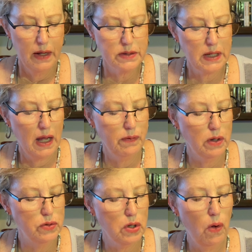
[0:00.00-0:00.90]
as time
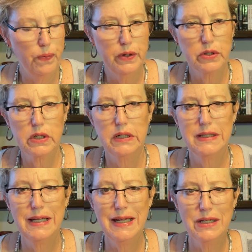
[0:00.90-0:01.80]
goes on, this
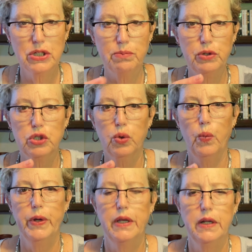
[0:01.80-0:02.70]
contention
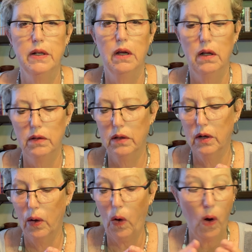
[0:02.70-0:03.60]
between you
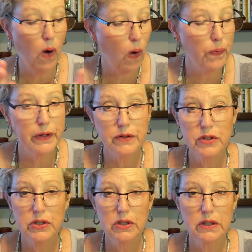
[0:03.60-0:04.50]
know all
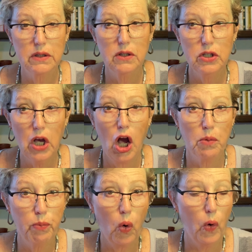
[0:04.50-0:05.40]
these
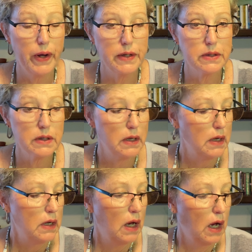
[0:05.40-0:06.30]
young boys.
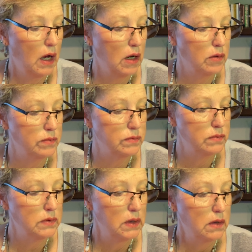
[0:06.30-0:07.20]
Um,
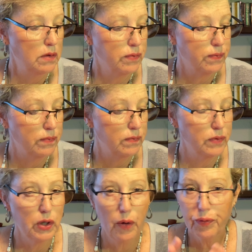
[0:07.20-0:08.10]

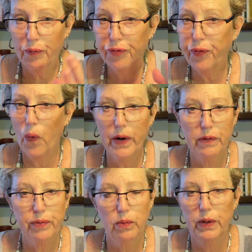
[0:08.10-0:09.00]
you know, from four
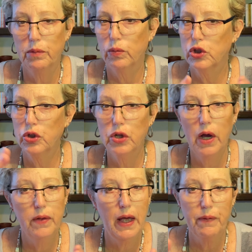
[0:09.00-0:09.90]
different women, which you
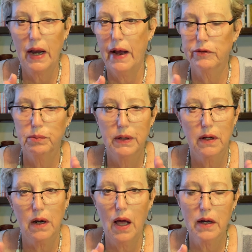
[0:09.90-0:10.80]
know that would have to be
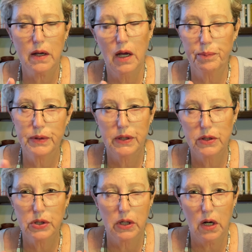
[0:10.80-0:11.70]
a lot of
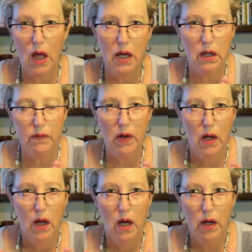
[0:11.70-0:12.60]
competition and a lot of
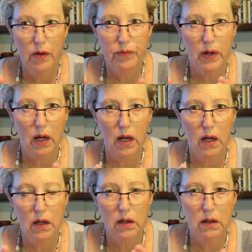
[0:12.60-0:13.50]
of
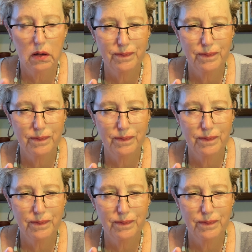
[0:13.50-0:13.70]
uh,